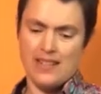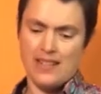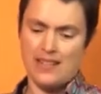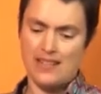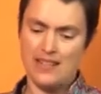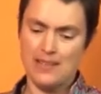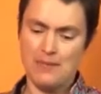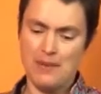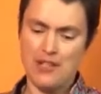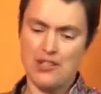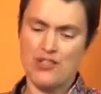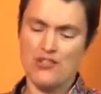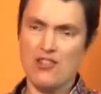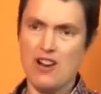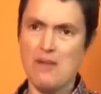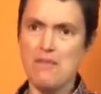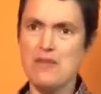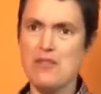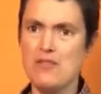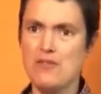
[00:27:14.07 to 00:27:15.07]
This is my
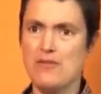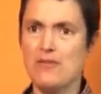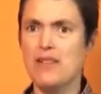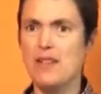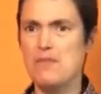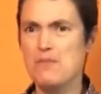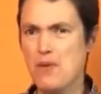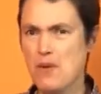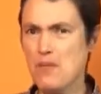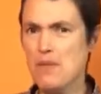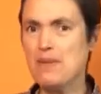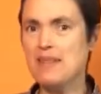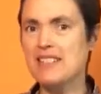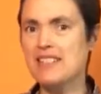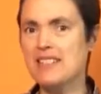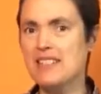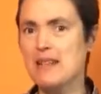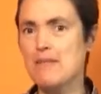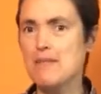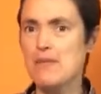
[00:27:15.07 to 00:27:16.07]
drum you've probably
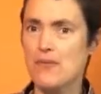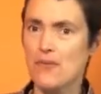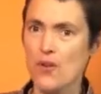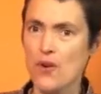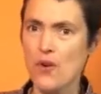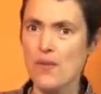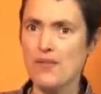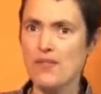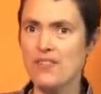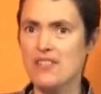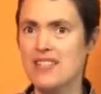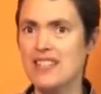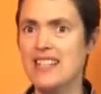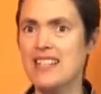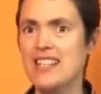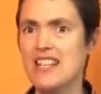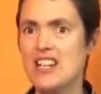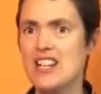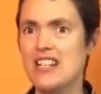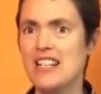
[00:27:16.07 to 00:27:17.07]
seen before if you've
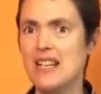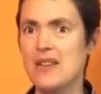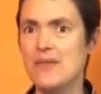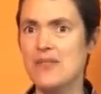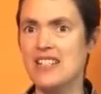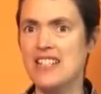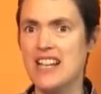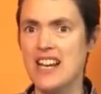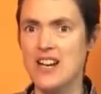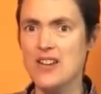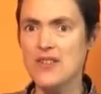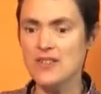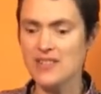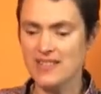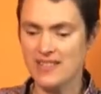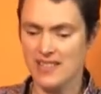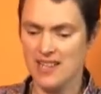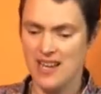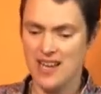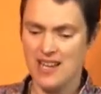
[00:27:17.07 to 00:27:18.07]
seen the earlier videos.
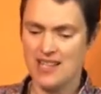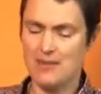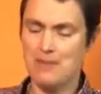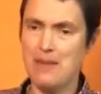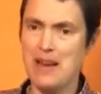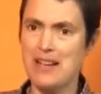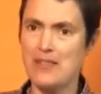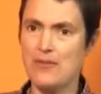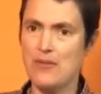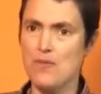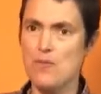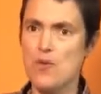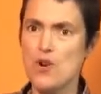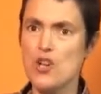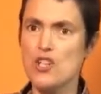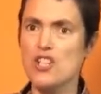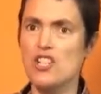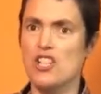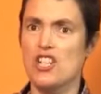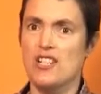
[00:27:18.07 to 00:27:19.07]
It's made from
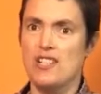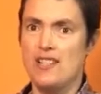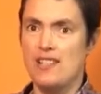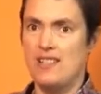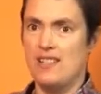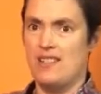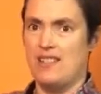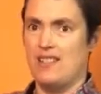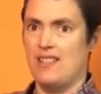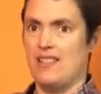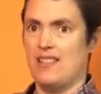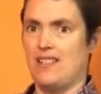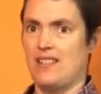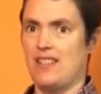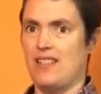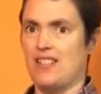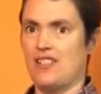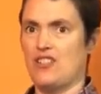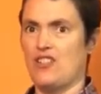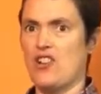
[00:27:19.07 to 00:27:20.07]
wood,
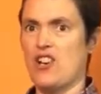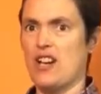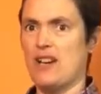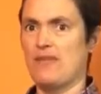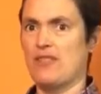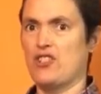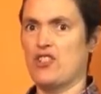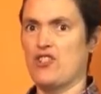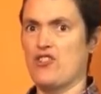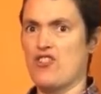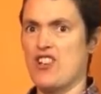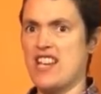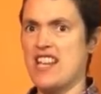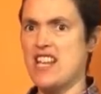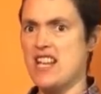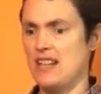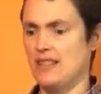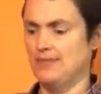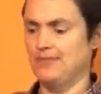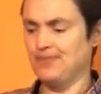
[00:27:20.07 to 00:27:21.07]
like the trunk of a
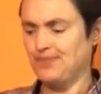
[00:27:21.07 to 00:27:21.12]
tree.